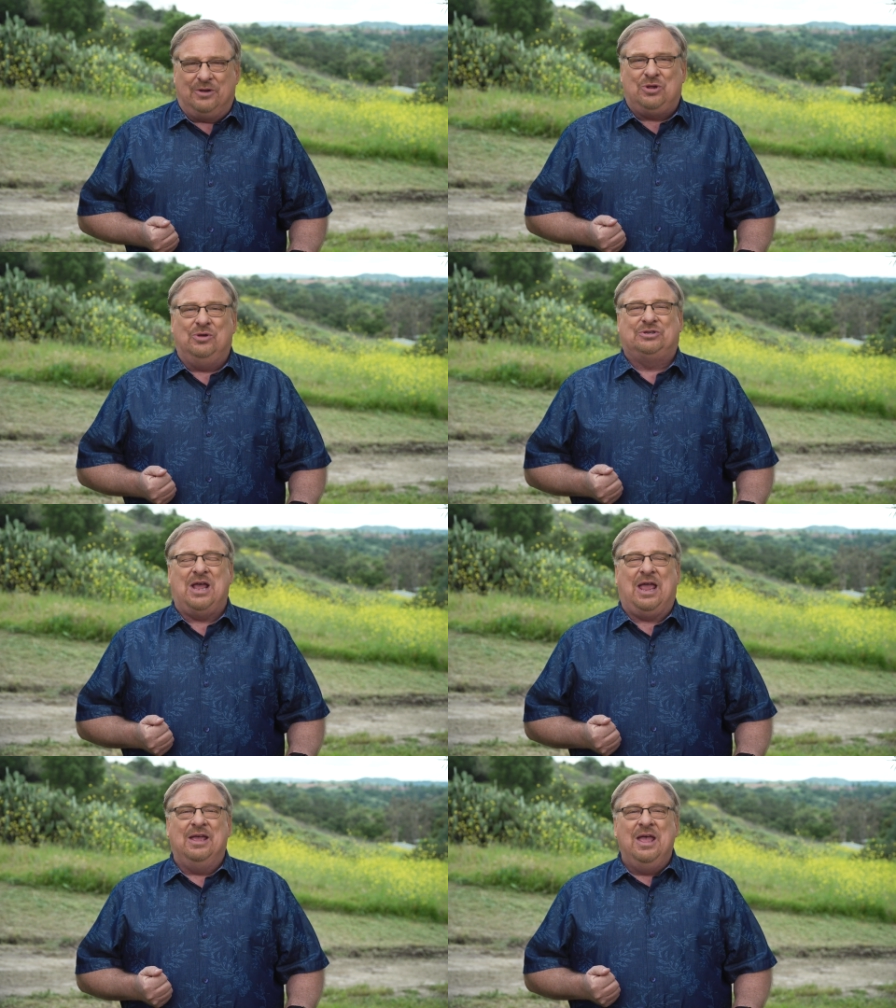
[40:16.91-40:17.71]

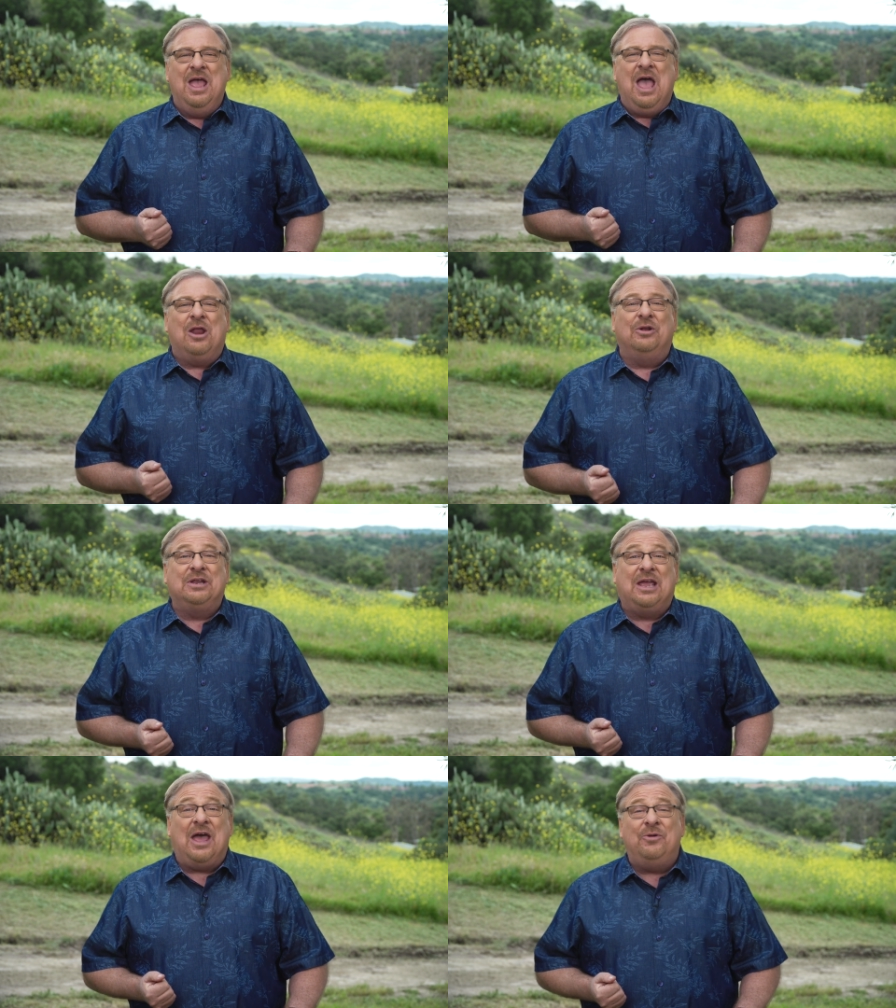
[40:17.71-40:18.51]
Tuesday. And
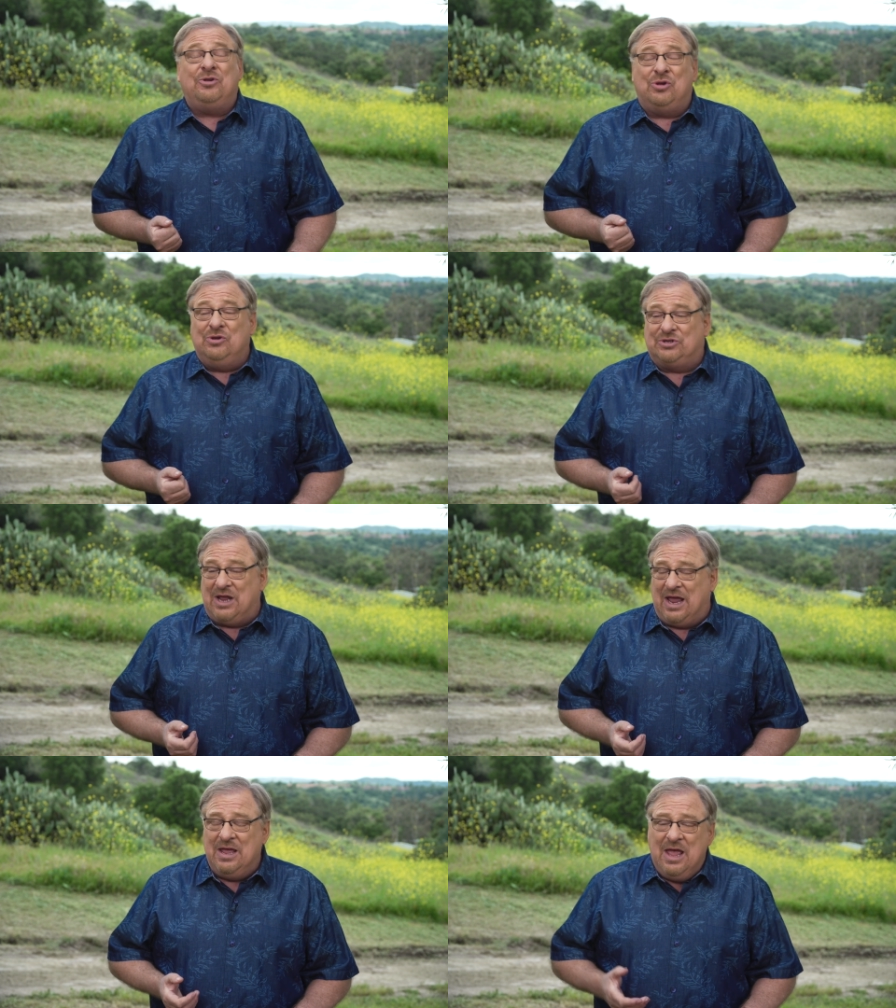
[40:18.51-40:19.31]
on Together
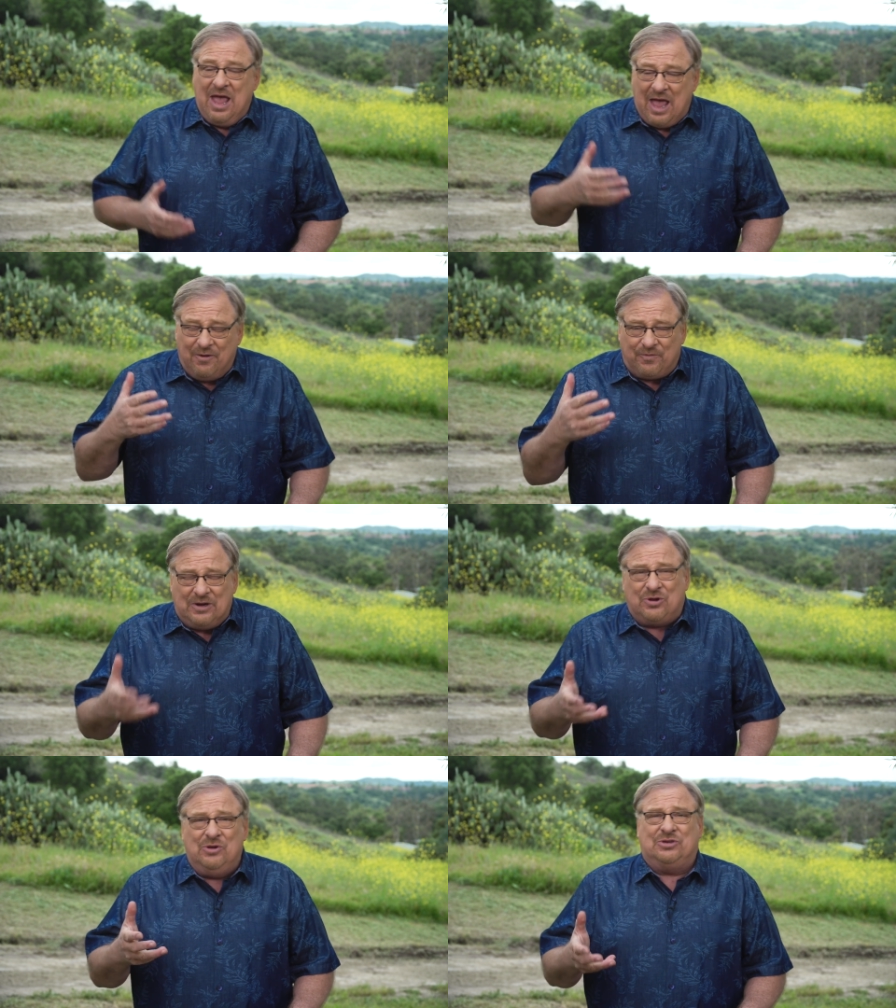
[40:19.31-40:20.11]
Tuesday,
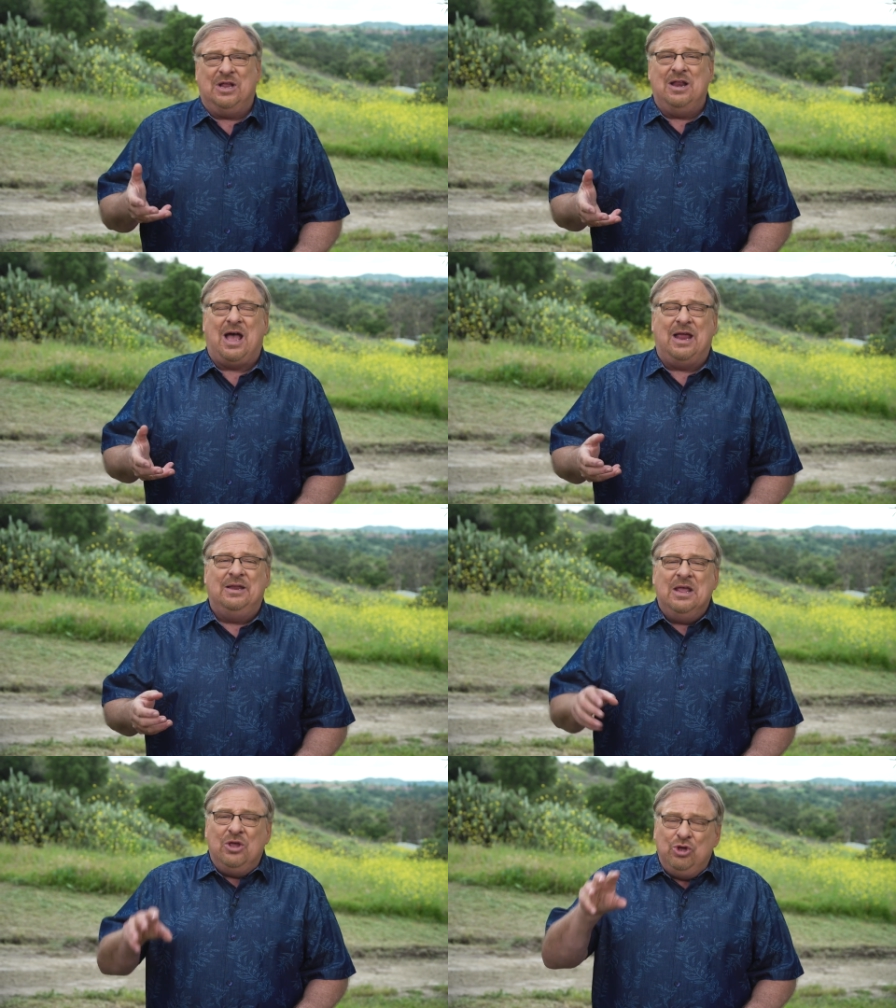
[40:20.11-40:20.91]
every Tuesday night,